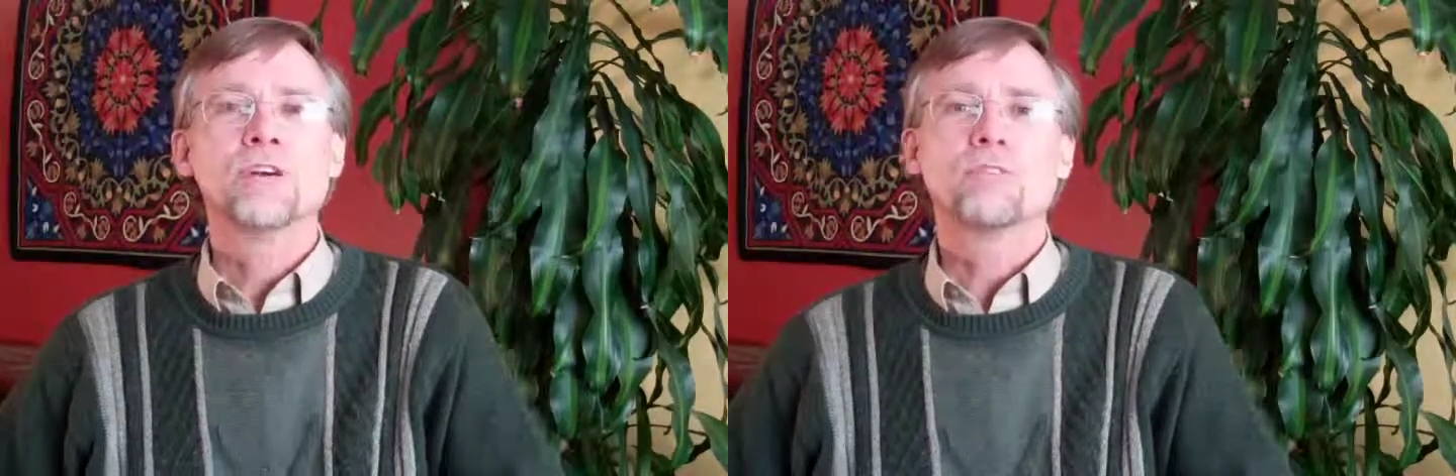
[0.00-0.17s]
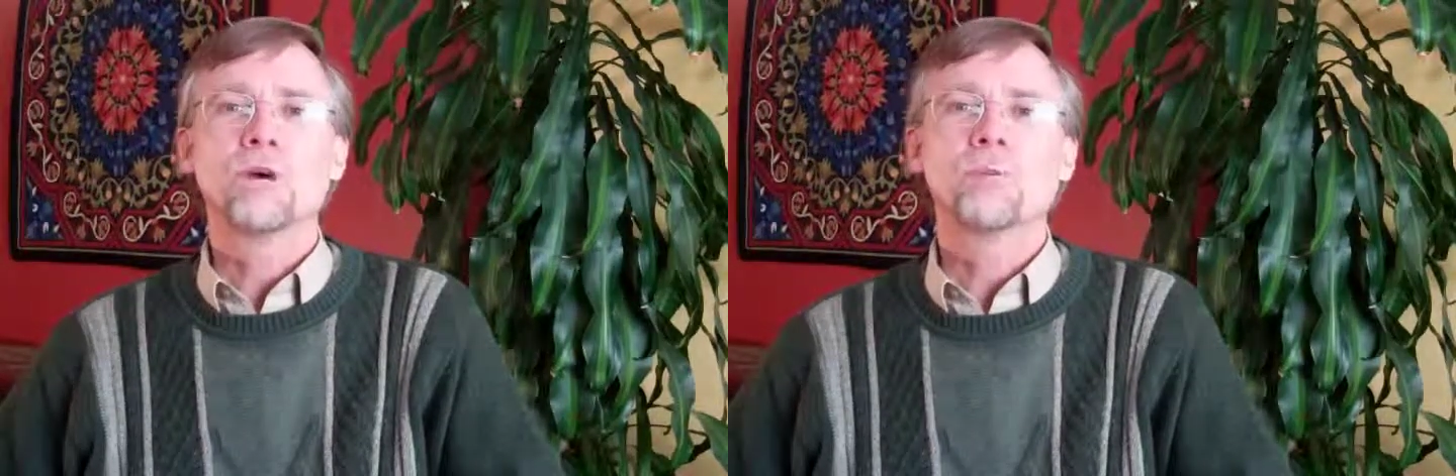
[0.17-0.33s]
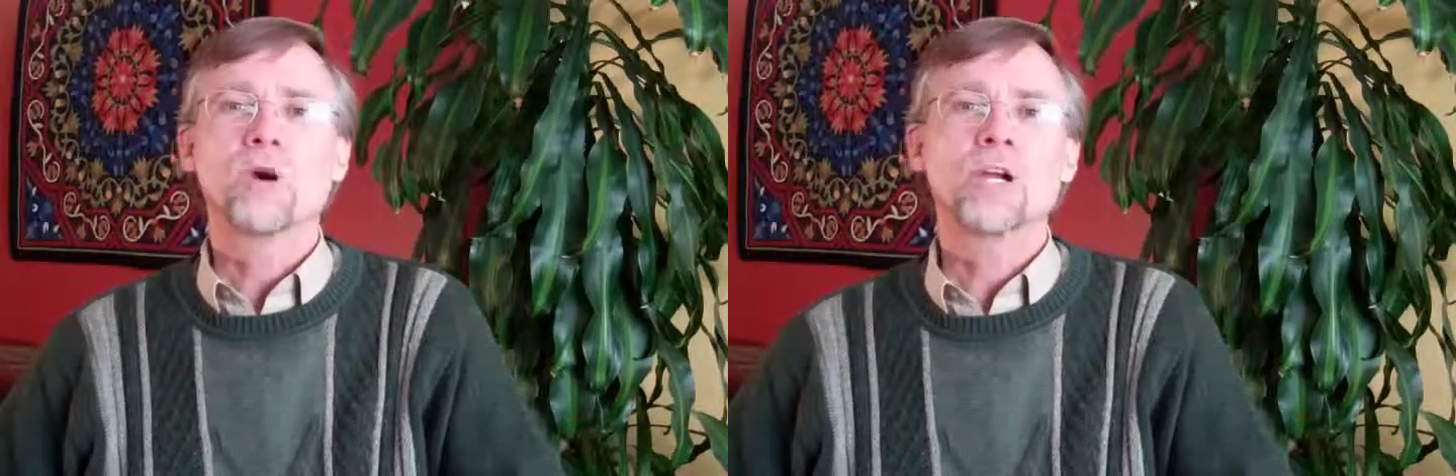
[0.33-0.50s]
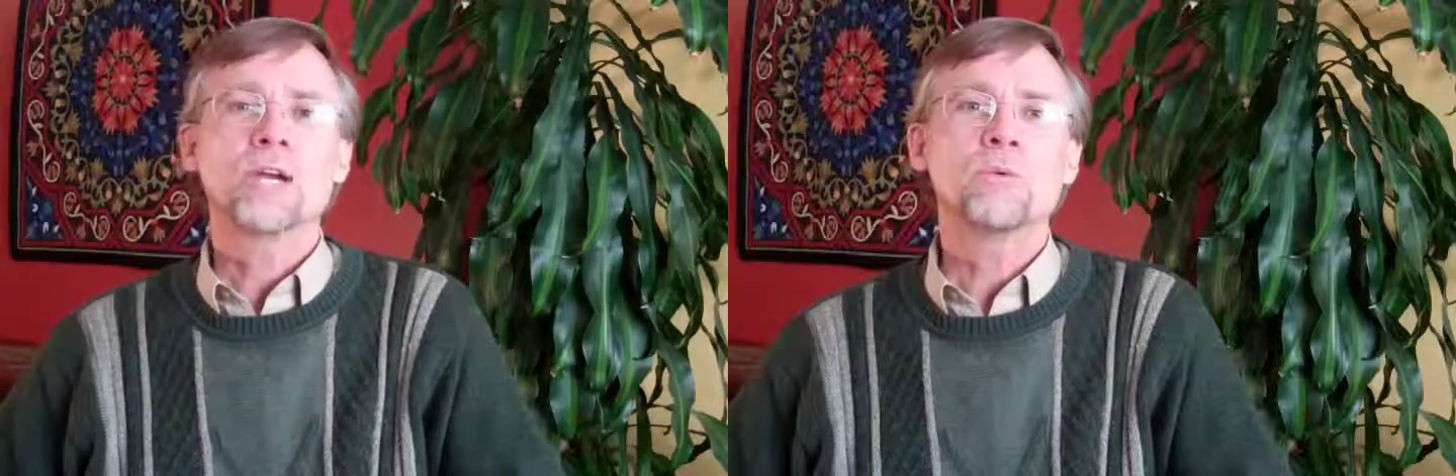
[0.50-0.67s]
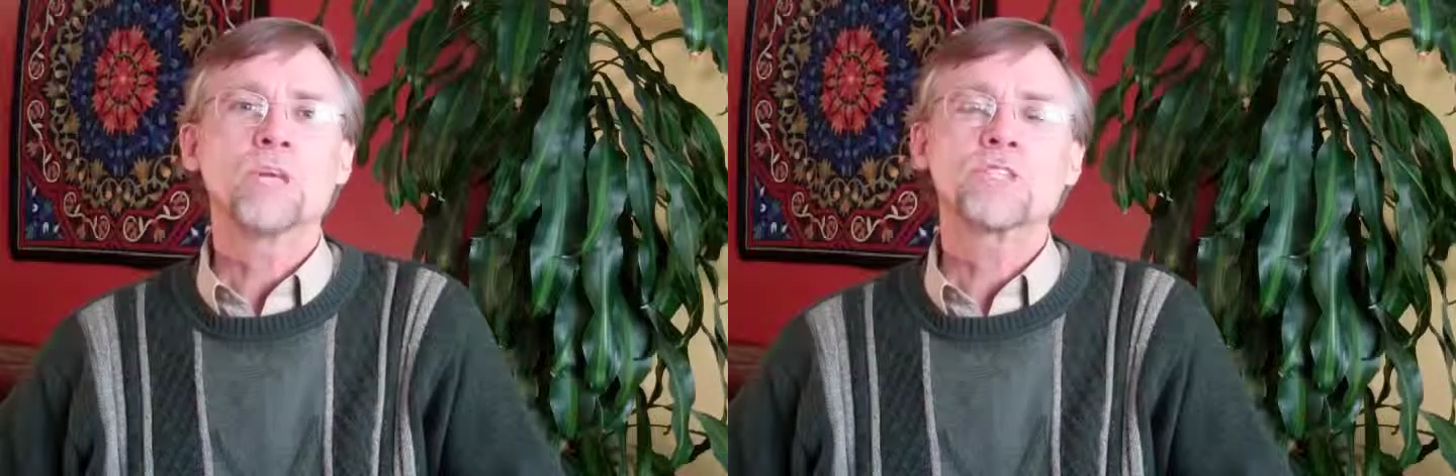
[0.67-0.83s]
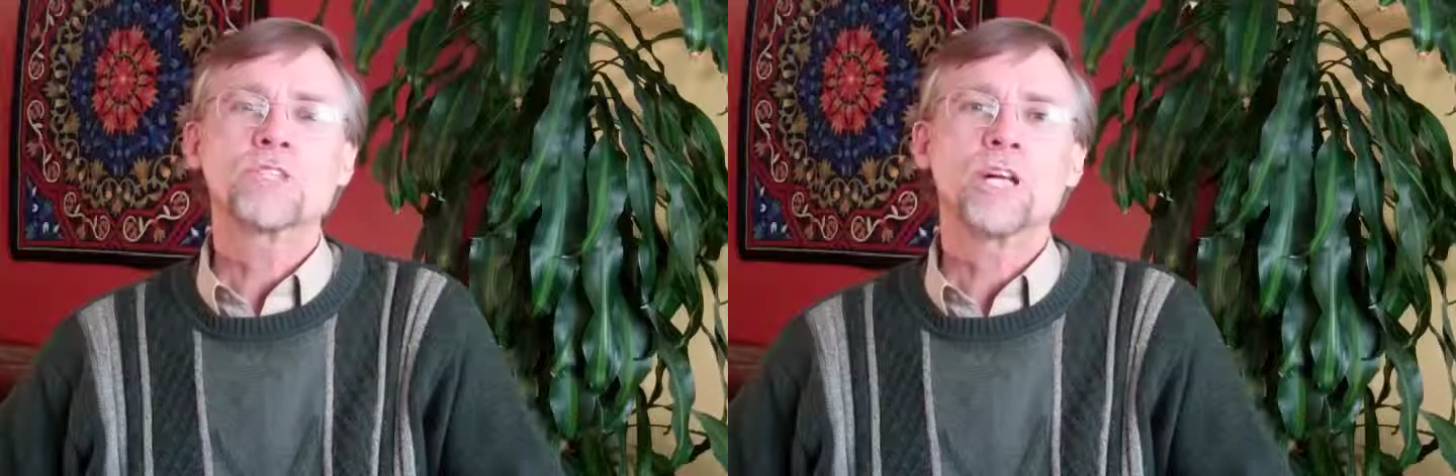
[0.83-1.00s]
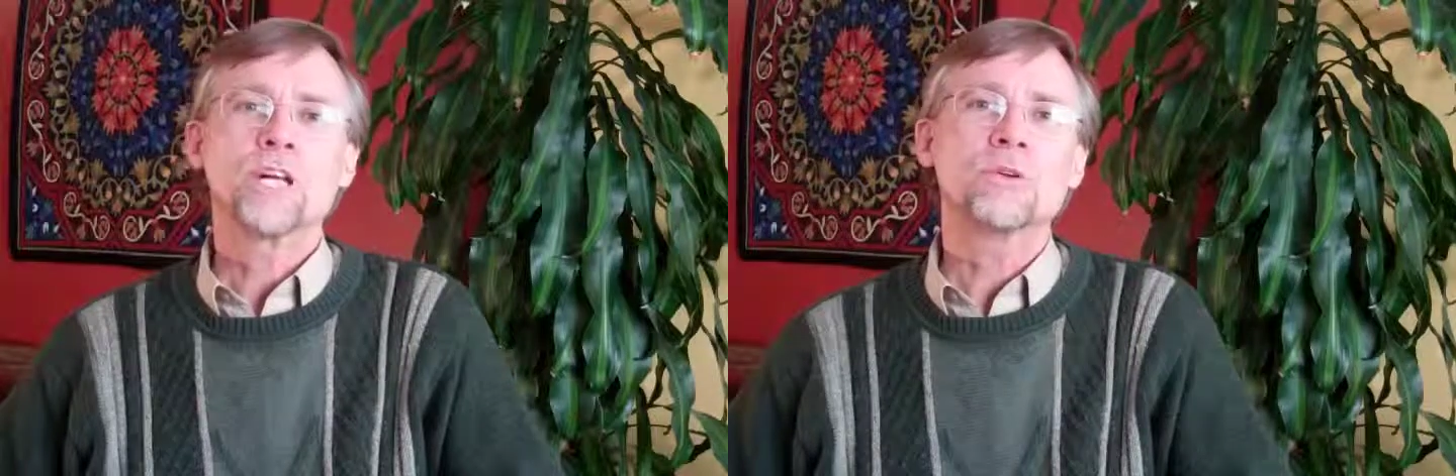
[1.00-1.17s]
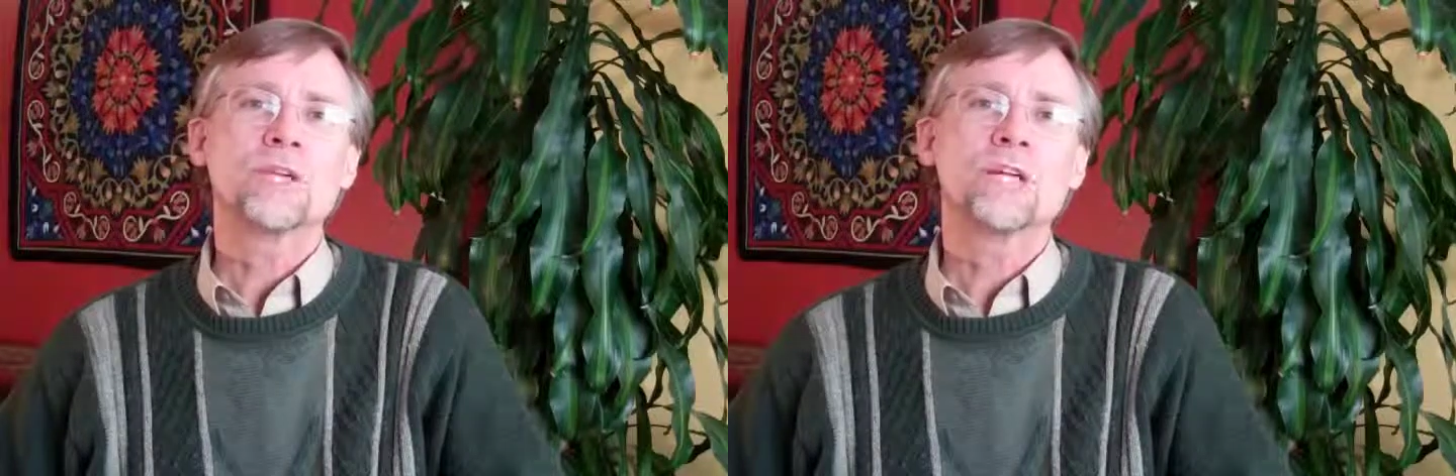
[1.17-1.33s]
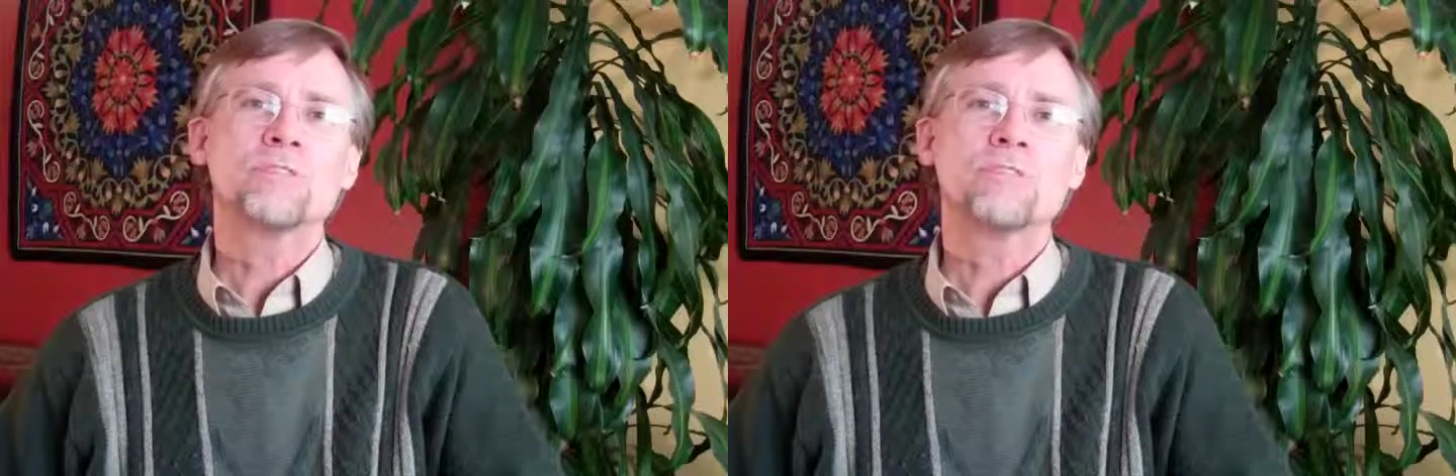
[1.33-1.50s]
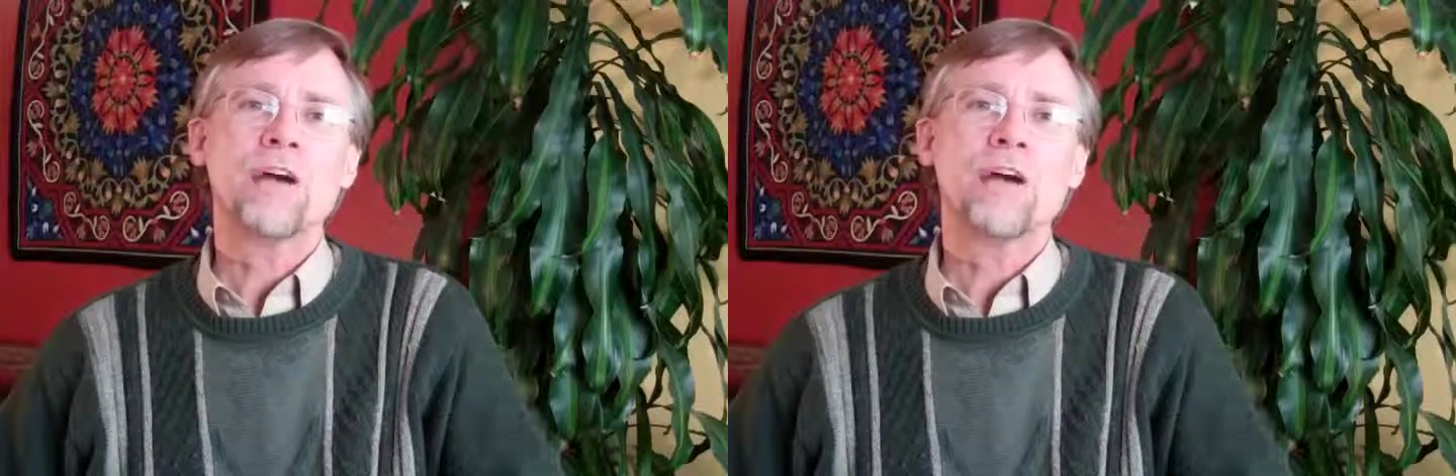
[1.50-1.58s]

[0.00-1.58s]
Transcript: from working with children and